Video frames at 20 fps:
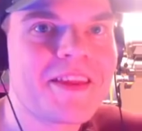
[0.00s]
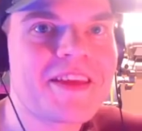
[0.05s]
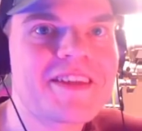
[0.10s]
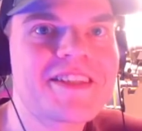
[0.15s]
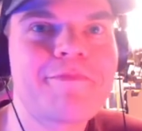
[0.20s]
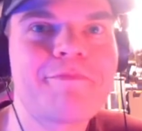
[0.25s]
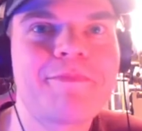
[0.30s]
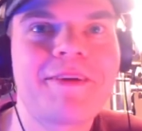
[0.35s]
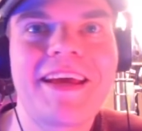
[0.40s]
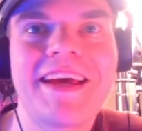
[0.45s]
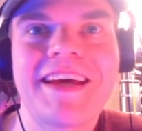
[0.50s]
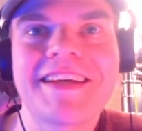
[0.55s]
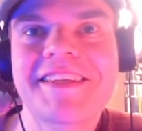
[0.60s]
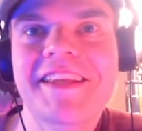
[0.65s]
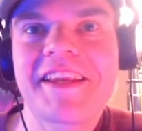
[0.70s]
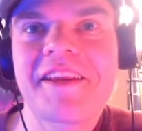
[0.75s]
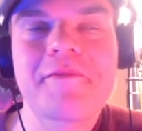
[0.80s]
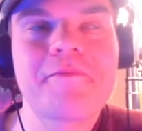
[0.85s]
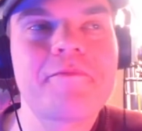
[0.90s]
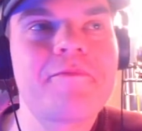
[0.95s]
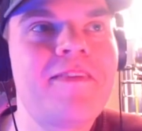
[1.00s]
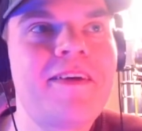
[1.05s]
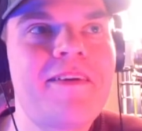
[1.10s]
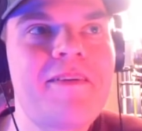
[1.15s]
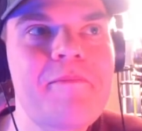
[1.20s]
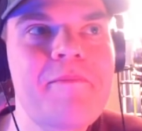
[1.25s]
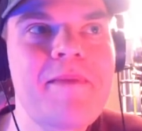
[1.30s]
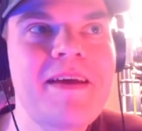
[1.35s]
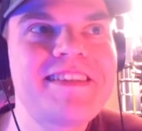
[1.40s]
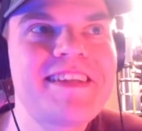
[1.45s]
Somebody asked a very
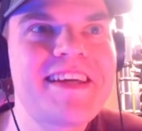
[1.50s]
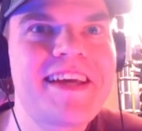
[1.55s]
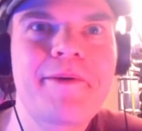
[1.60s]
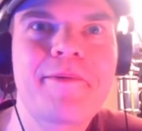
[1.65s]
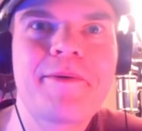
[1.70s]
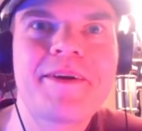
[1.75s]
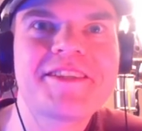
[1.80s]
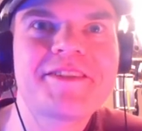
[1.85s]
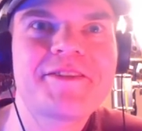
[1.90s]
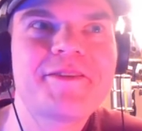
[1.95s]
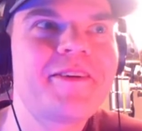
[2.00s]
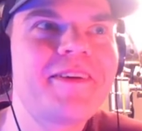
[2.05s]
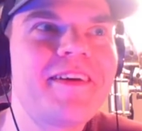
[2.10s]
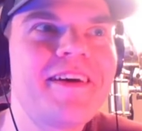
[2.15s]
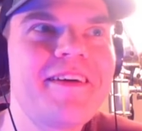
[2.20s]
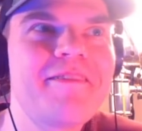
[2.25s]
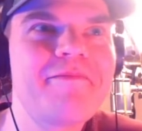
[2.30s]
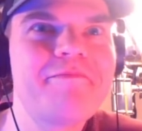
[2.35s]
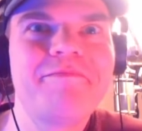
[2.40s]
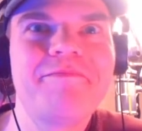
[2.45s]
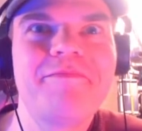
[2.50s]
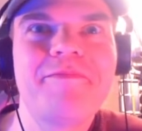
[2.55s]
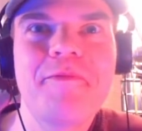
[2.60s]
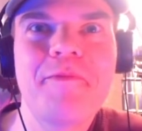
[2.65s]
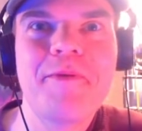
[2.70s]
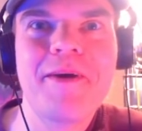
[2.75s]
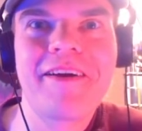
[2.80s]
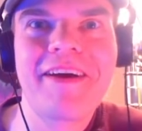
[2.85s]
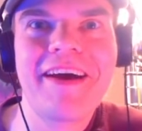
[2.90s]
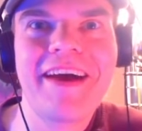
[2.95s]
basic question
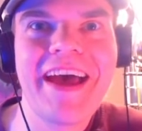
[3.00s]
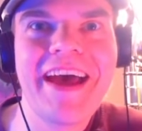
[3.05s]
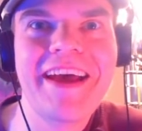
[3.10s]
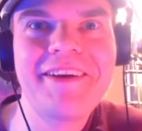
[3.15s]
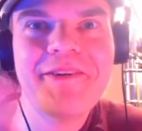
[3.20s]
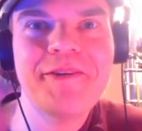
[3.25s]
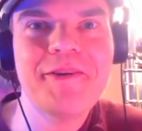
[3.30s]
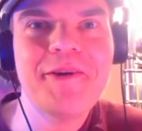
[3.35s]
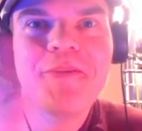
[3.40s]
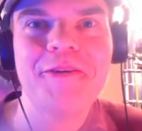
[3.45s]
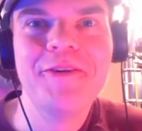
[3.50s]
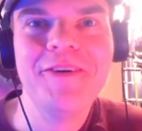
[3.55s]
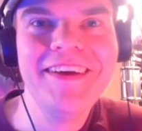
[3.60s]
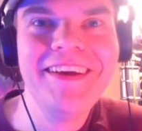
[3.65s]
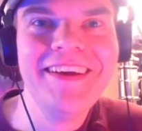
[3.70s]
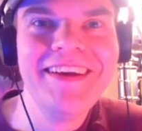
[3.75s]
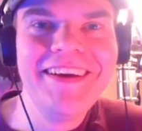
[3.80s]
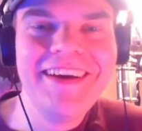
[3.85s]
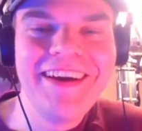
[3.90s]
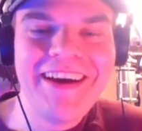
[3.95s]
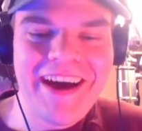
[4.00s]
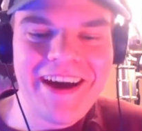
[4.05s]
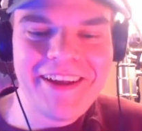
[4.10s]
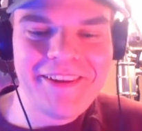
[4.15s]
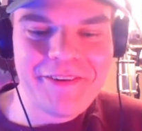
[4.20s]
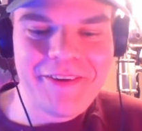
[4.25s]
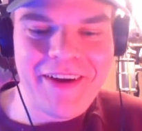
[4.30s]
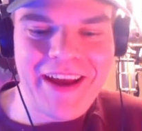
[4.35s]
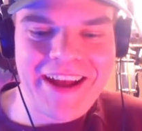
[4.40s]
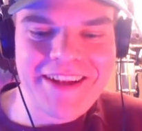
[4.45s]
where I had no
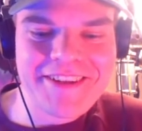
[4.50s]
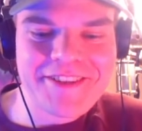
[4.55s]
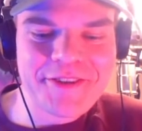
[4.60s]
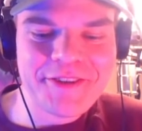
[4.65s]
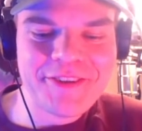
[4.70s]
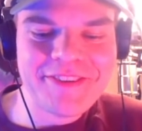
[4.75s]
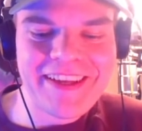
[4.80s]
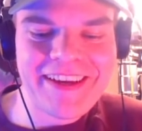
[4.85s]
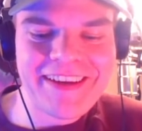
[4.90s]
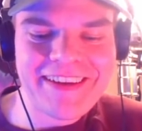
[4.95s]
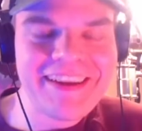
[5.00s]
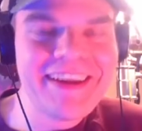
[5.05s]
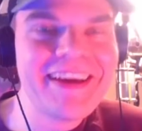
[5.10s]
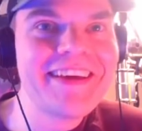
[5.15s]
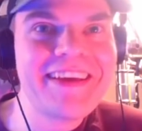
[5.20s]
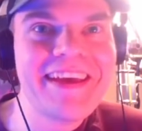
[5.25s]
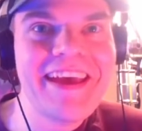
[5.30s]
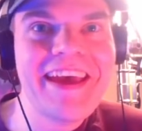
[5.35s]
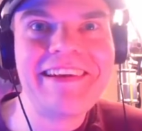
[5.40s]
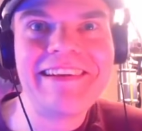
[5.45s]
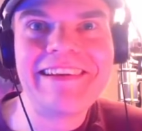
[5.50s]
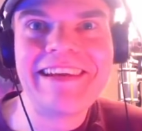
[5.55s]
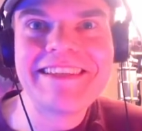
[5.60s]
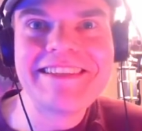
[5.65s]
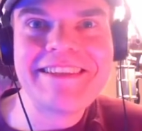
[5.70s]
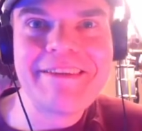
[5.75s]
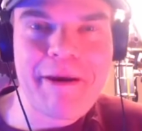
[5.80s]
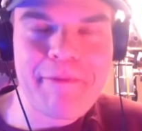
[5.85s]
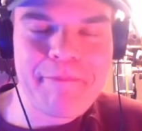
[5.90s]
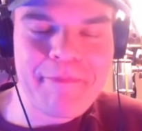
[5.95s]
other answer than like
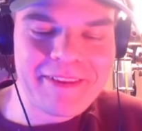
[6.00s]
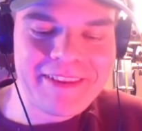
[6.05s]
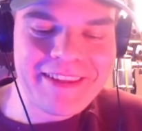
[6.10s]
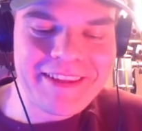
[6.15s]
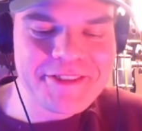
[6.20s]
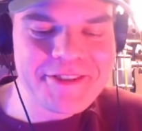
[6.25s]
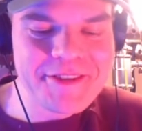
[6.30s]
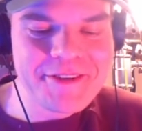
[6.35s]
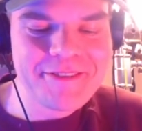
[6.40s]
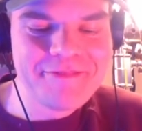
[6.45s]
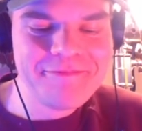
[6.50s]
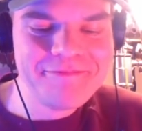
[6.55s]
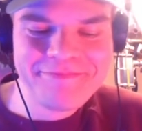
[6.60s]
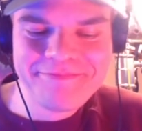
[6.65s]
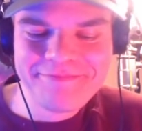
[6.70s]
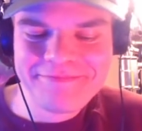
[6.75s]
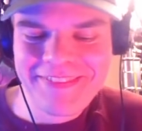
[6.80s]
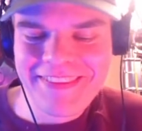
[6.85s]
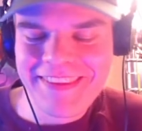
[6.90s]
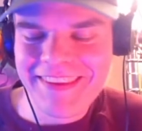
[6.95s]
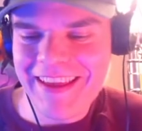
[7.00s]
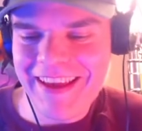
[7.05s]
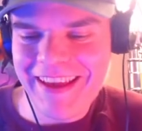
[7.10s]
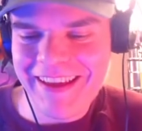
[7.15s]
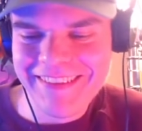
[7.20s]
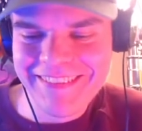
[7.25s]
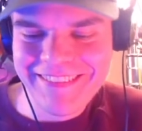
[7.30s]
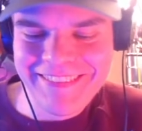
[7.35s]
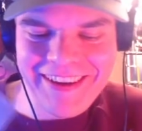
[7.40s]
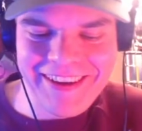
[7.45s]
endless repetition.
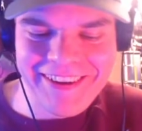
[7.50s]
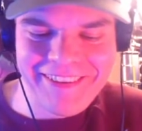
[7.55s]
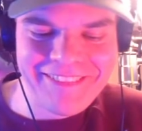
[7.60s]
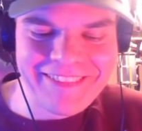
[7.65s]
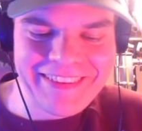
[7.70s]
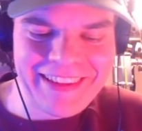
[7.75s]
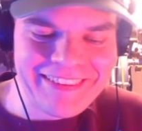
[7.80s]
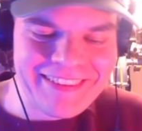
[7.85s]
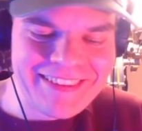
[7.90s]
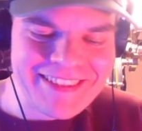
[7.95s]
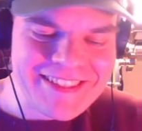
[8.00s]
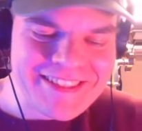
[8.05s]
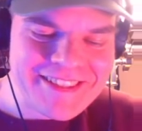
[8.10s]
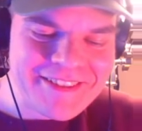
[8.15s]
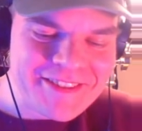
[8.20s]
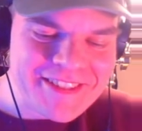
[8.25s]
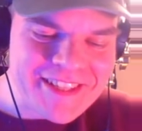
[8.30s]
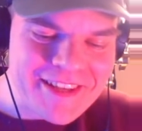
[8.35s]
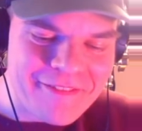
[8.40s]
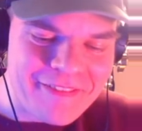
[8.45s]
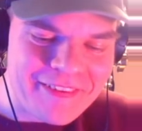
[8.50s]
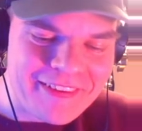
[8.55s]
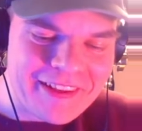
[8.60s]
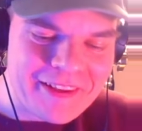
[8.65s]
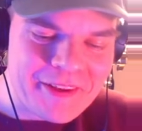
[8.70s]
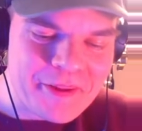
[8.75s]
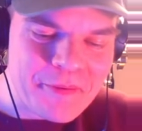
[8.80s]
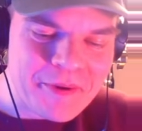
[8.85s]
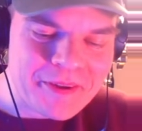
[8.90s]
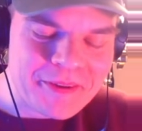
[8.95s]
And I know that this is not something
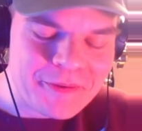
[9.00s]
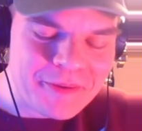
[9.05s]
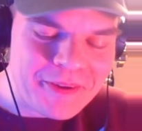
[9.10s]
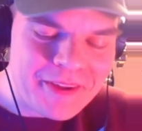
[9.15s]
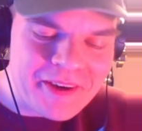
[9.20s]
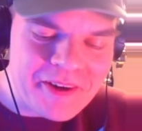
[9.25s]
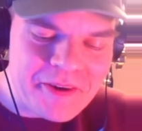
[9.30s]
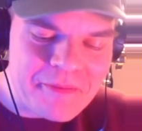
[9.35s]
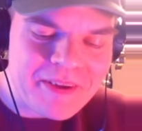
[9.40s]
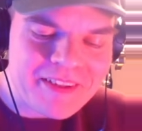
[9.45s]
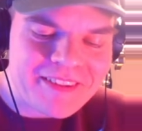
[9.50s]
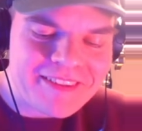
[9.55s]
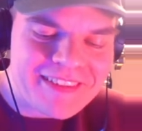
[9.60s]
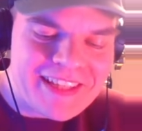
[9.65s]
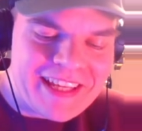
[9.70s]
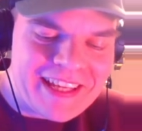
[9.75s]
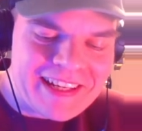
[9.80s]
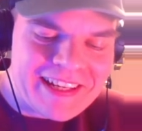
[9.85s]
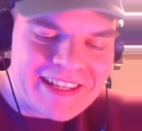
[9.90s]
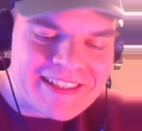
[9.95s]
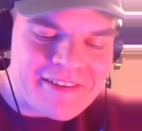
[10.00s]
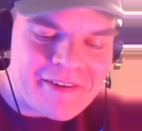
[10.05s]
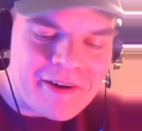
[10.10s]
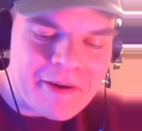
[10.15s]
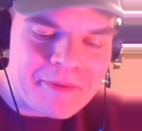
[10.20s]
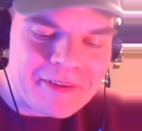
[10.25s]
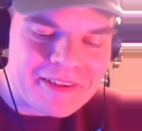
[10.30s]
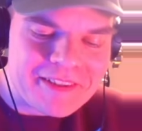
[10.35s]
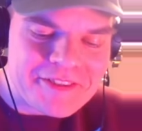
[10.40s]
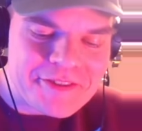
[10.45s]
that you want to hear, but endless
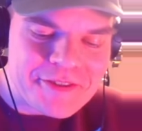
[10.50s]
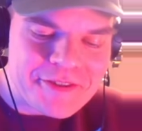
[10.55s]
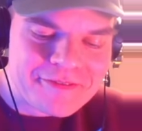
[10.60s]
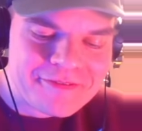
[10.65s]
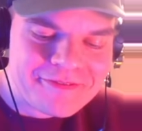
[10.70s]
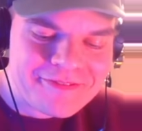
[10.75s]
repetition.